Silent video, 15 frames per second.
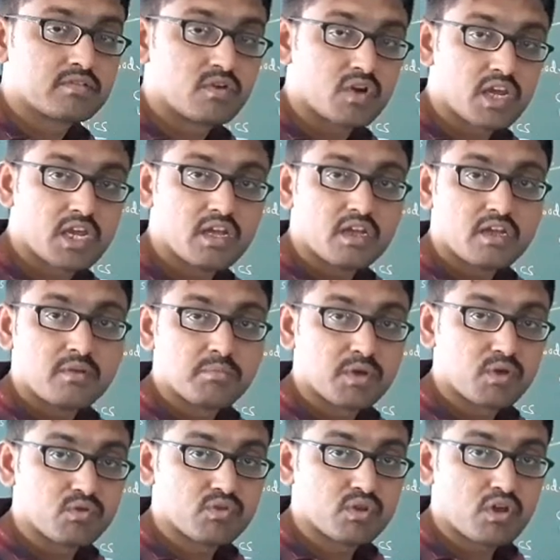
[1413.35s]
Okay, by
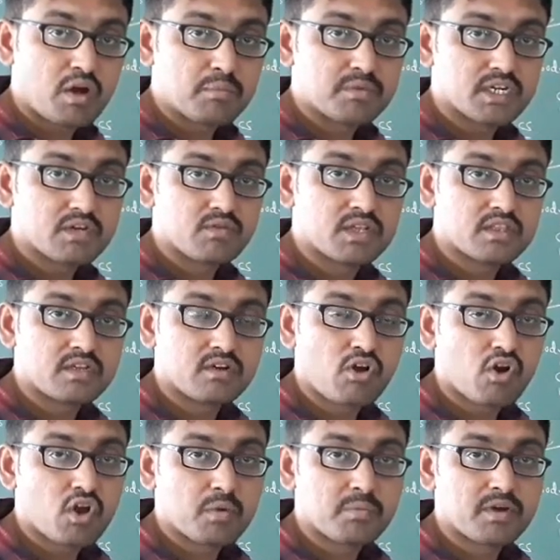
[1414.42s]
using object with the
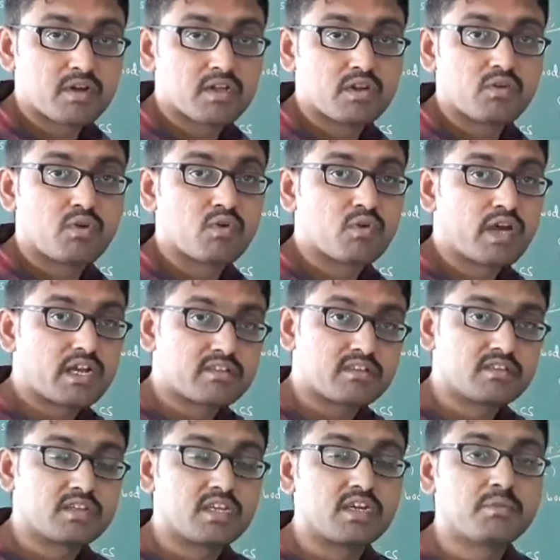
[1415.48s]
dot operator you have to
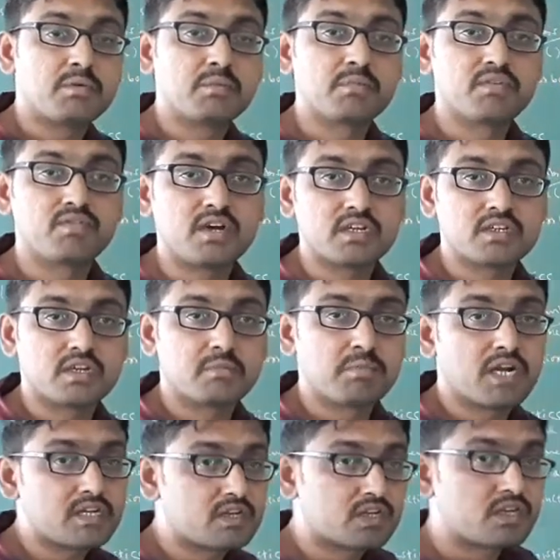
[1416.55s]
accessing the member function,
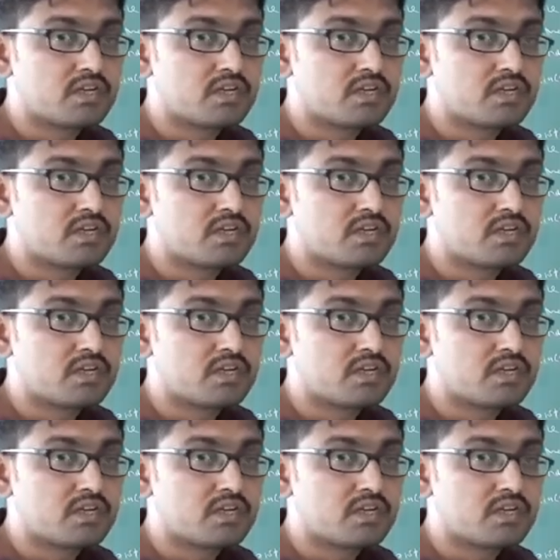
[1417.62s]
but